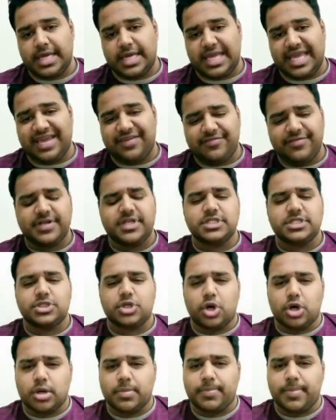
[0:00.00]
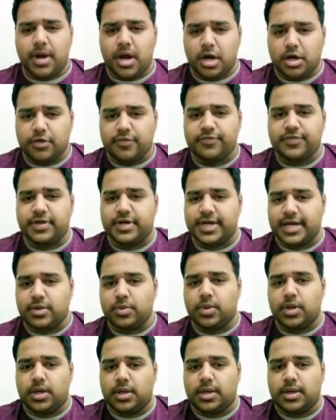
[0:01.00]
If it is not a part of the
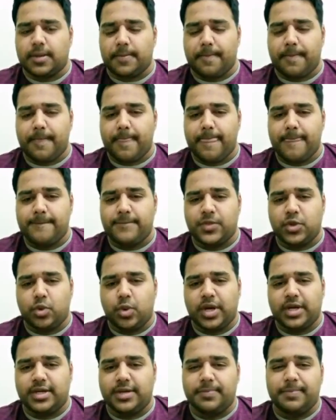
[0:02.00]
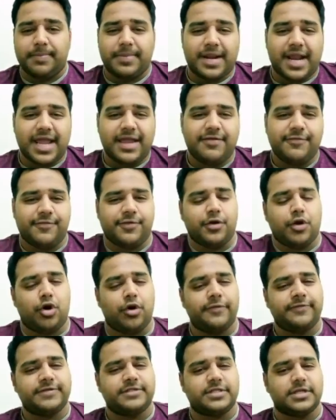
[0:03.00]
network, you are deprived
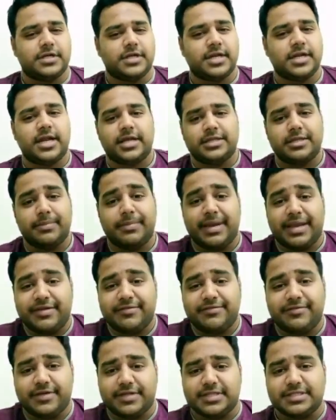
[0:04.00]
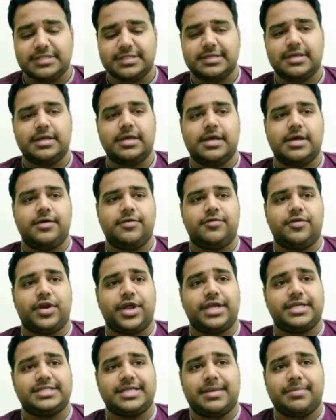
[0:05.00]
of certain other benefits. For
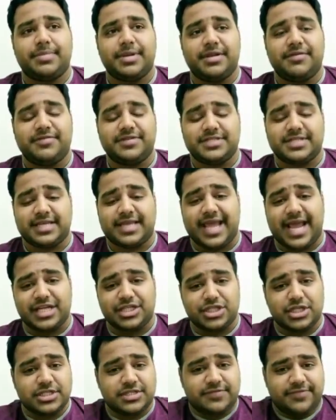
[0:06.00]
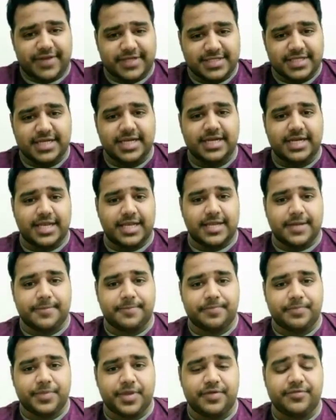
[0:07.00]
example, if it's a cashless facility,
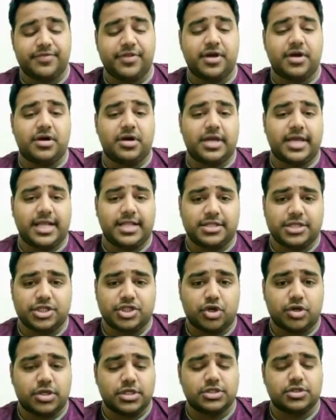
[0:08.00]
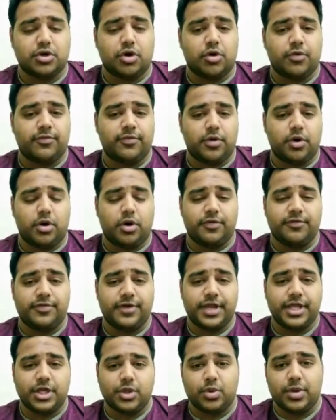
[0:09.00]
if the health insurer is
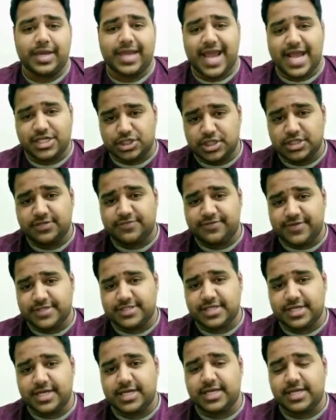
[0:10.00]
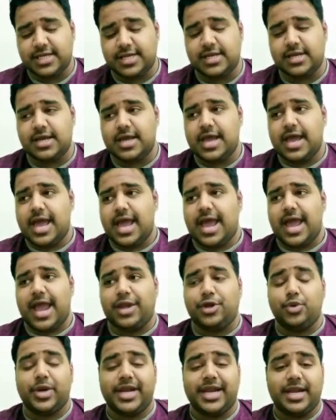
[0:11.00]
offering you a cashless facility
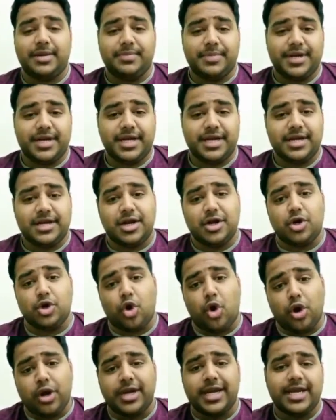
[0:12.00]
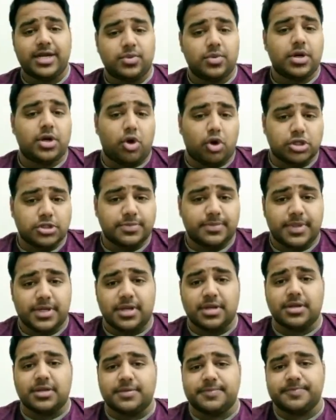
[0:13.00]
and you get admitted in a non-network
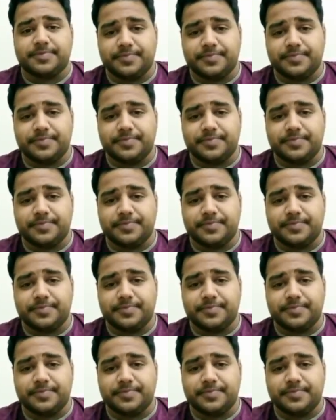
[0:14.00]
hospital,